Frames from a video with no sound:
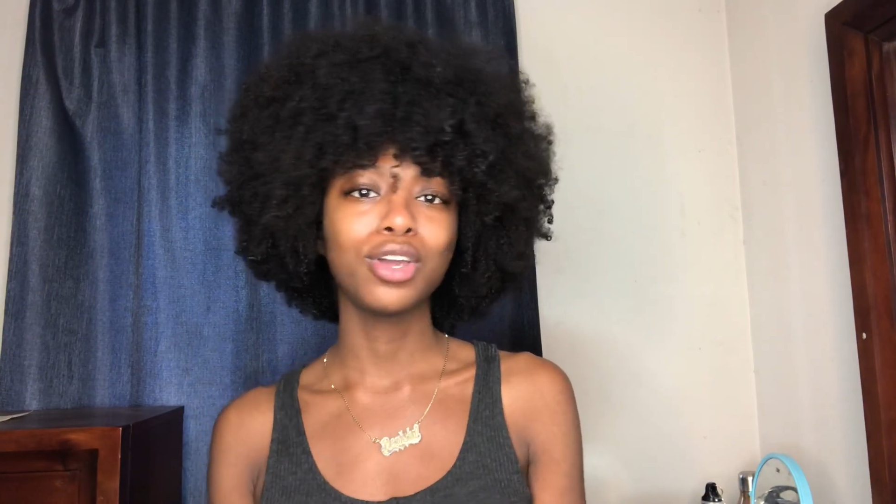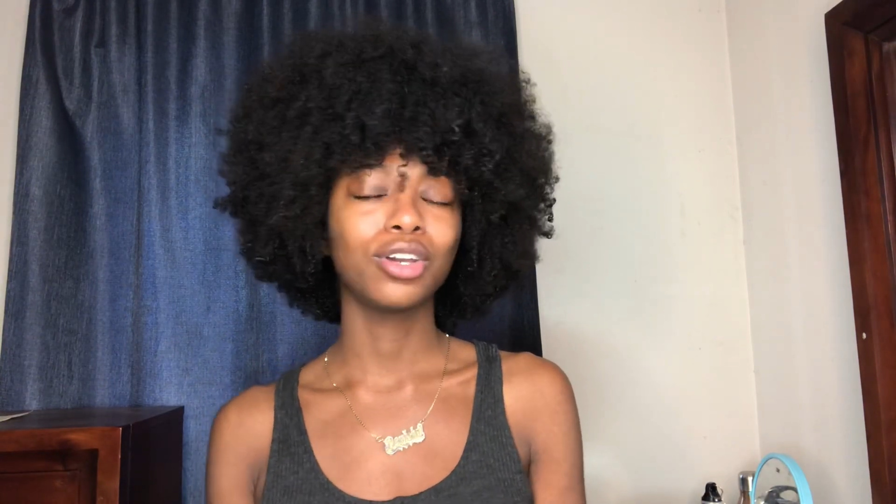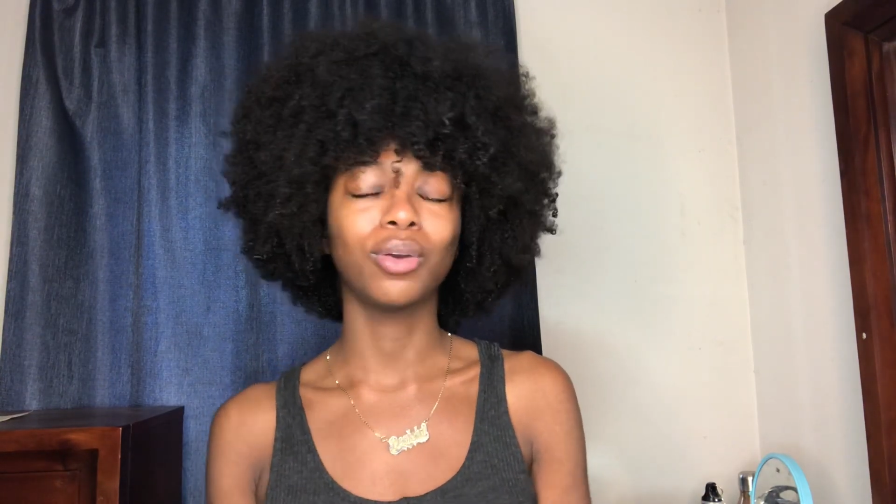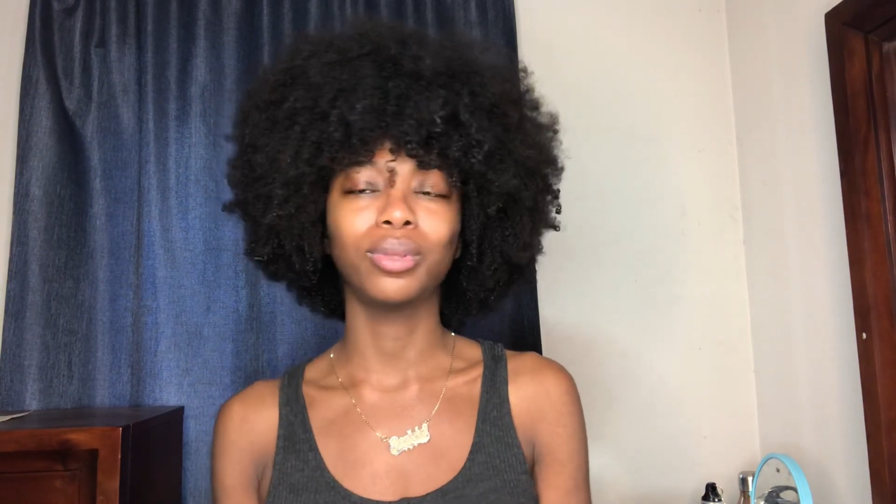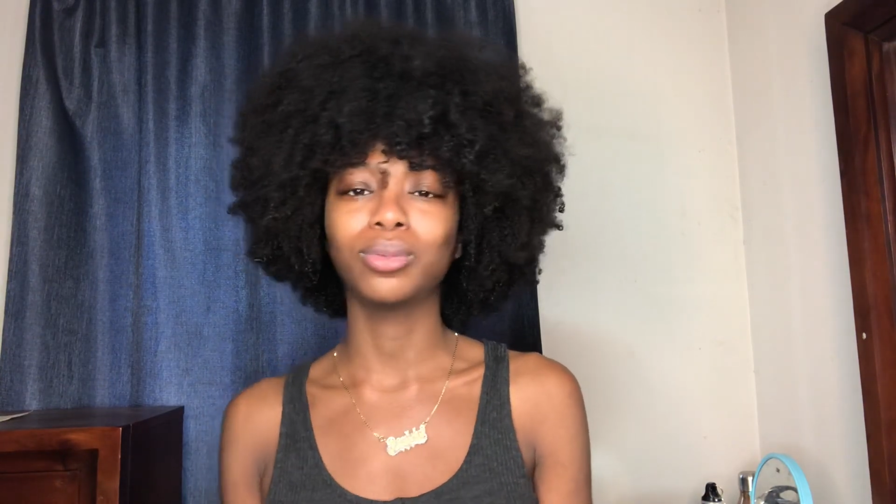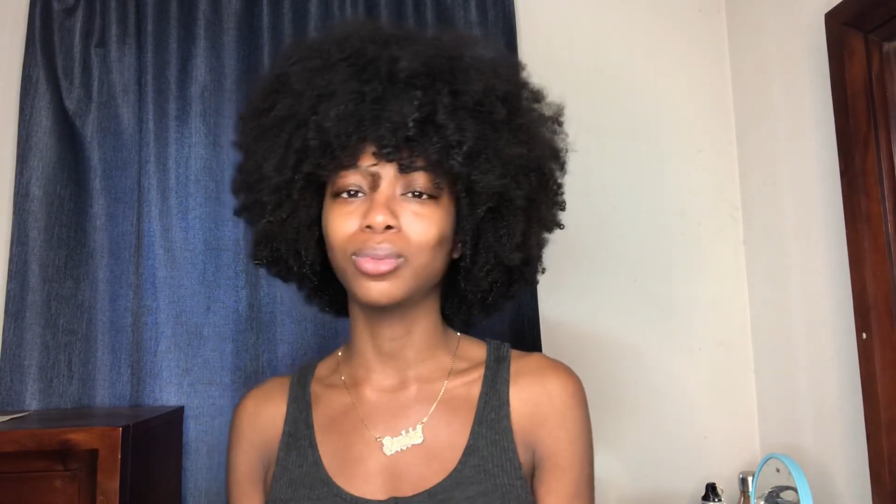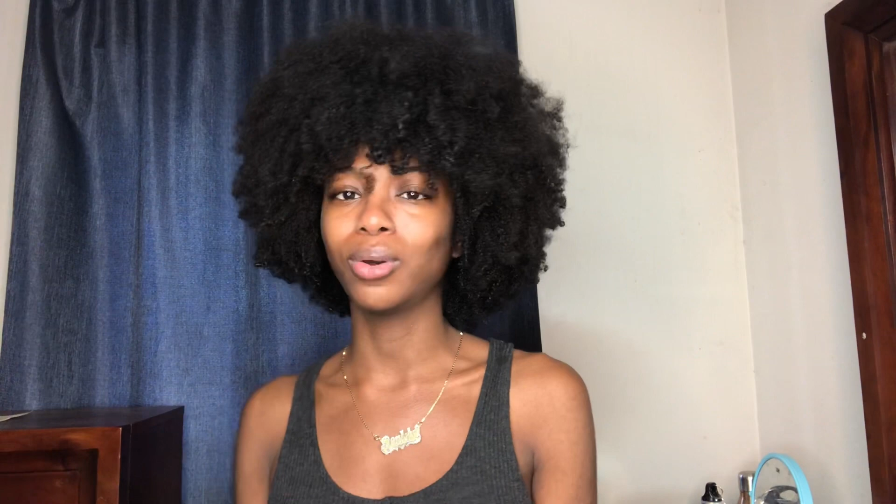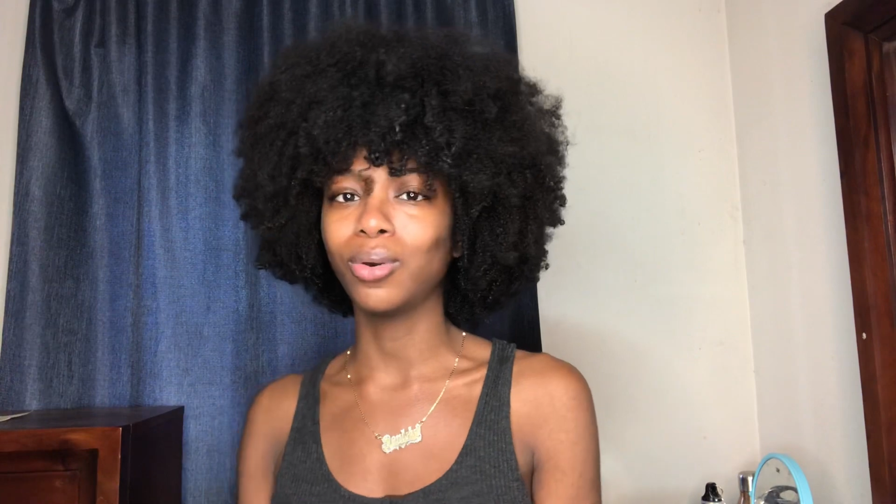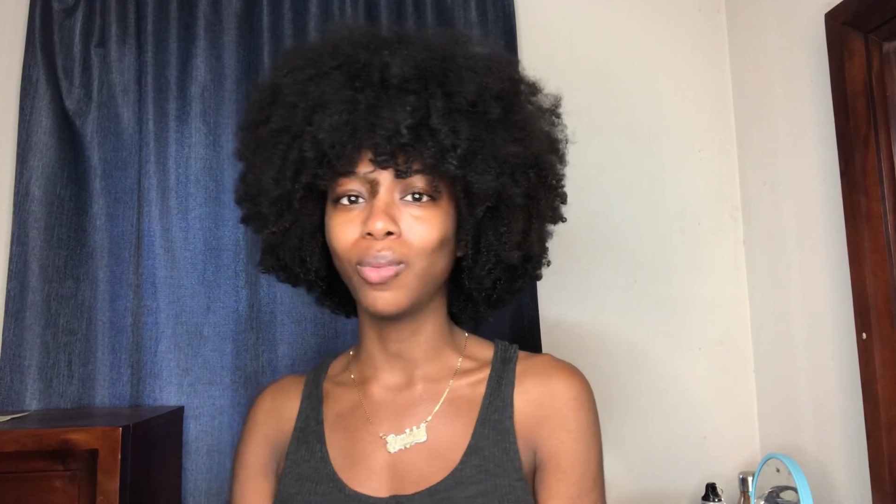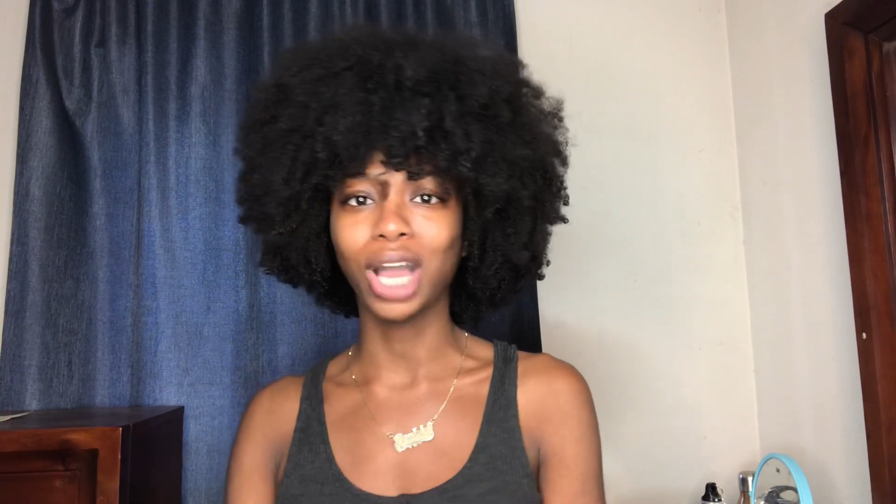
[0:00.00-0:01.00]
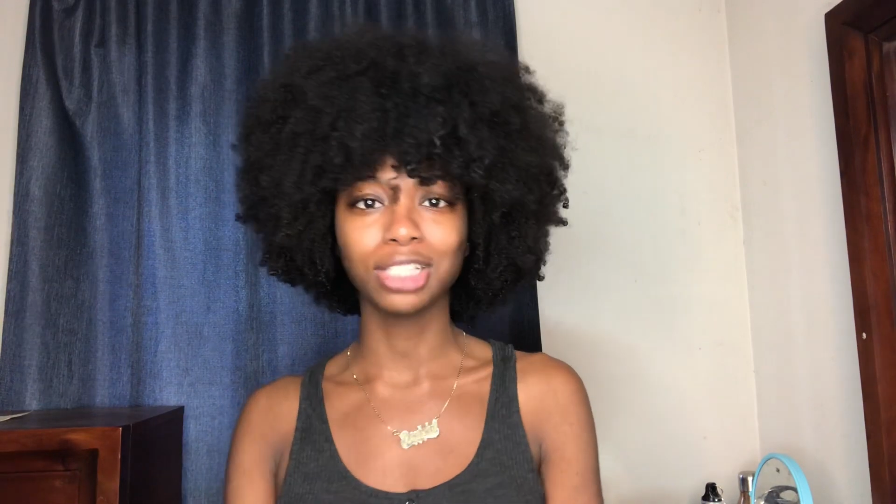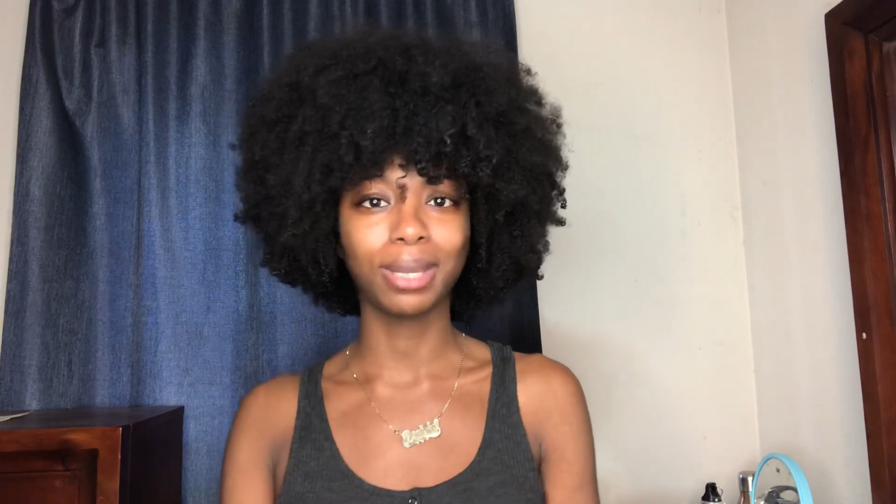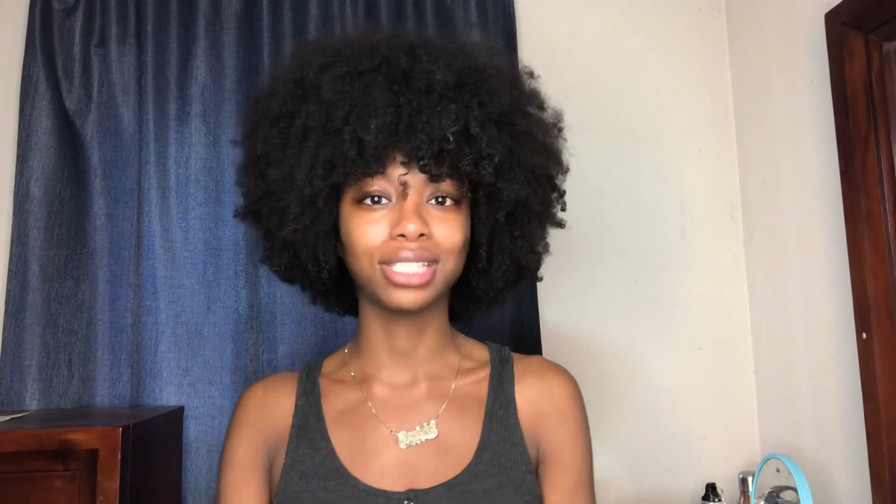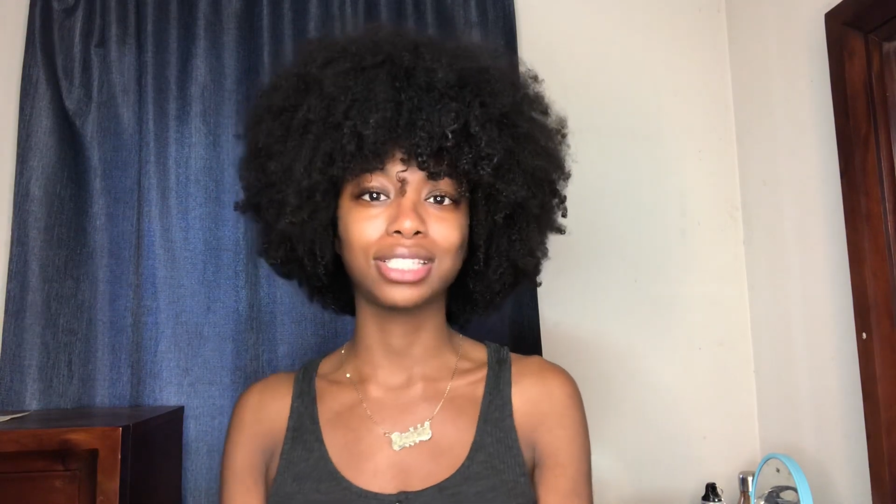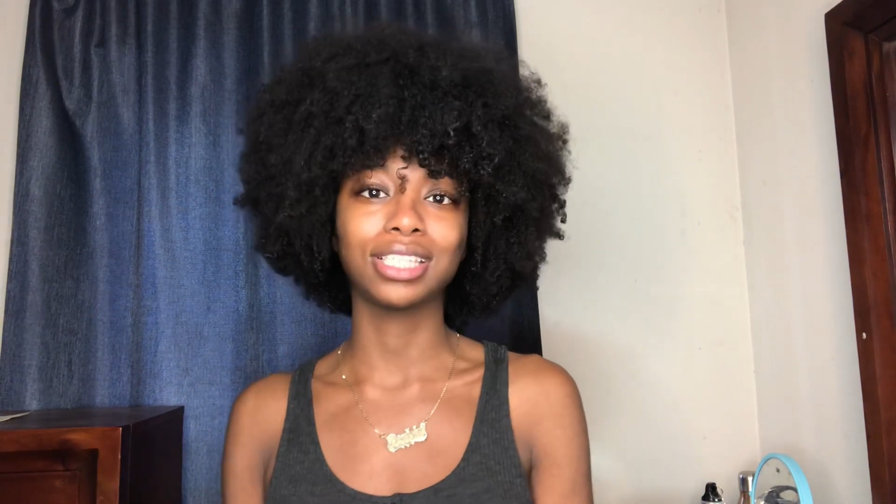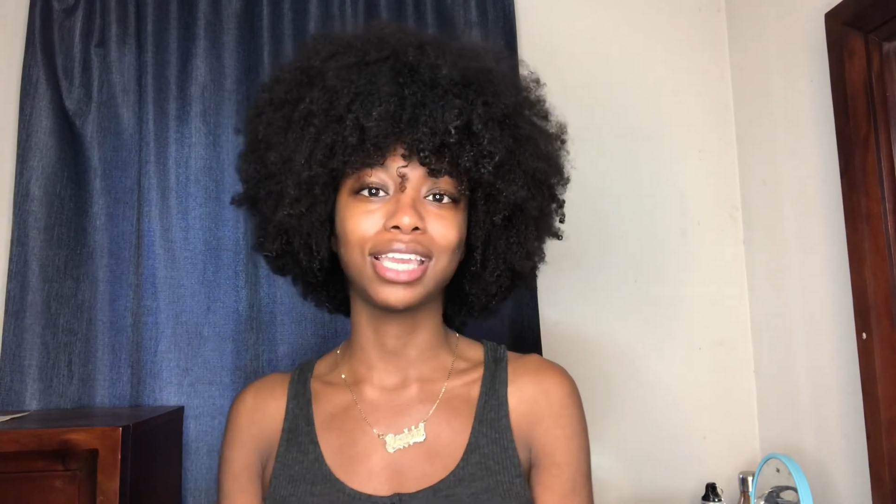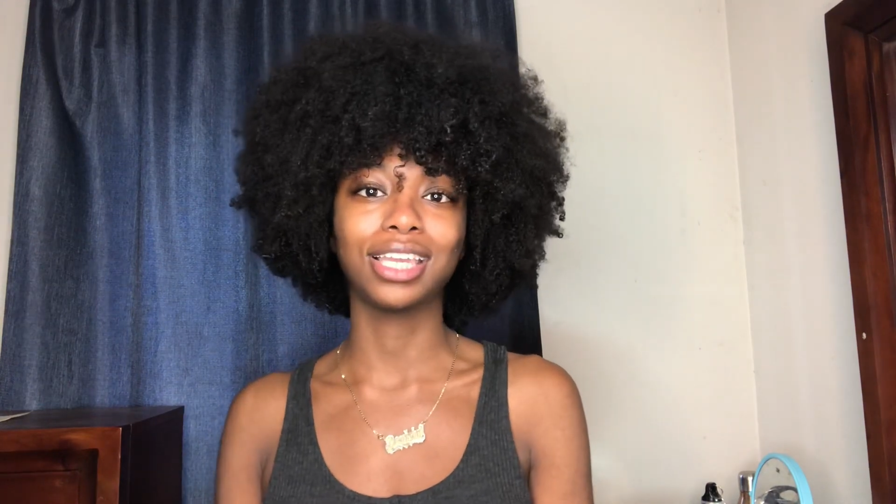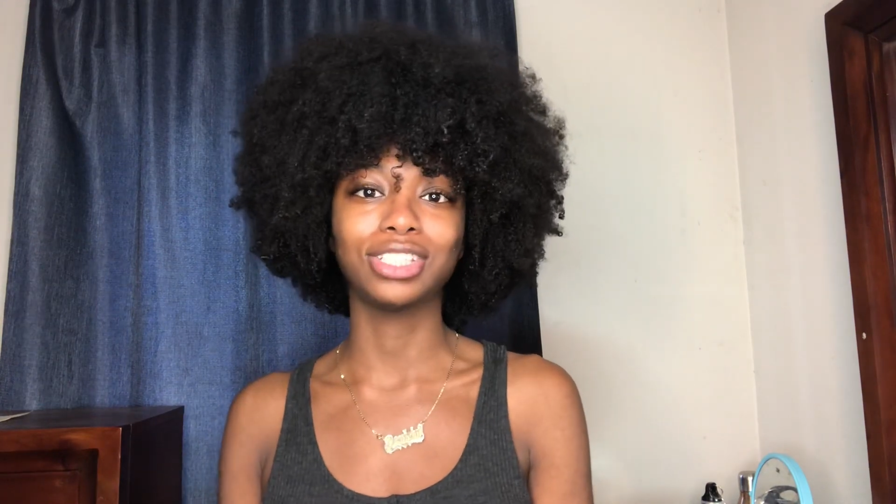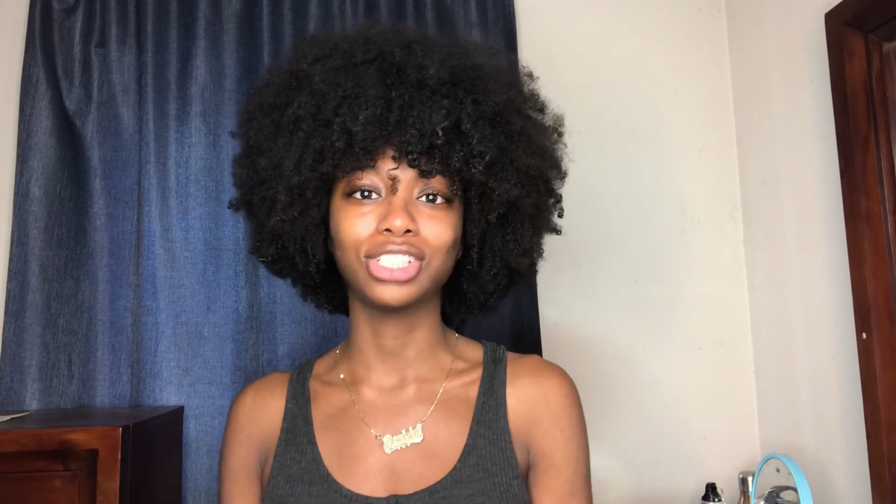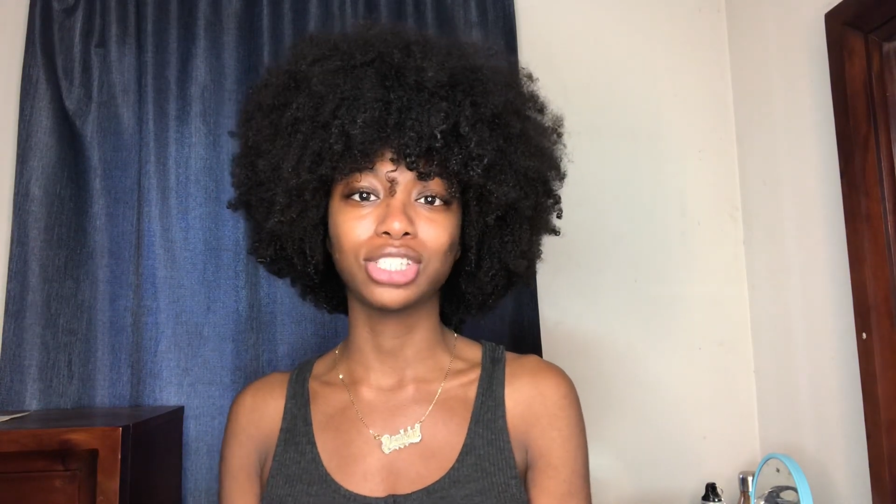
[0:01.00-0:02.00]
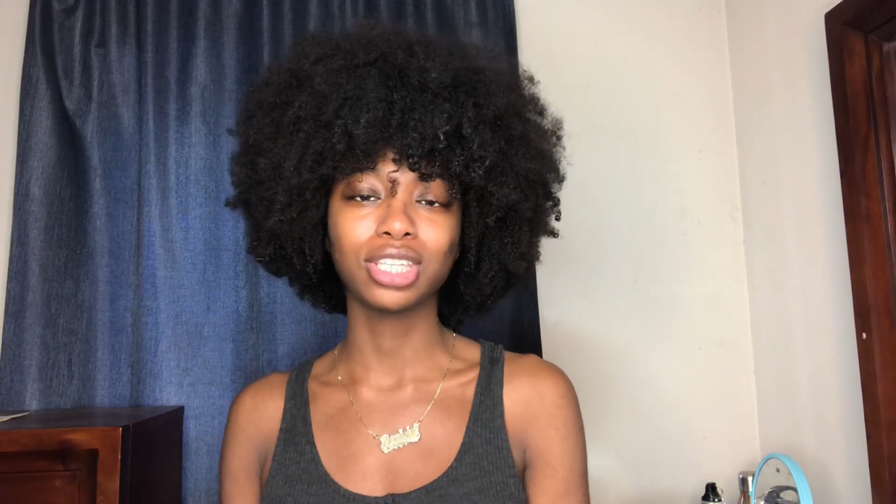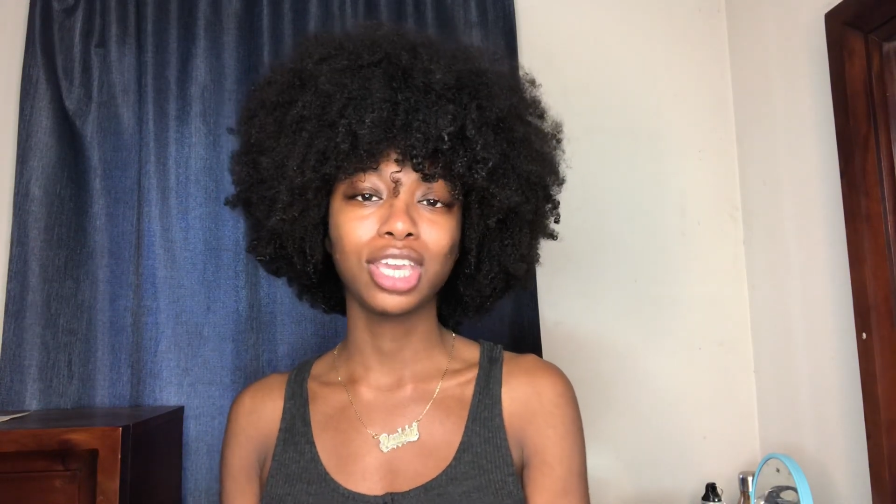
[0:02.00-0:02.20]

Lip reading: going through the whole wash process again, just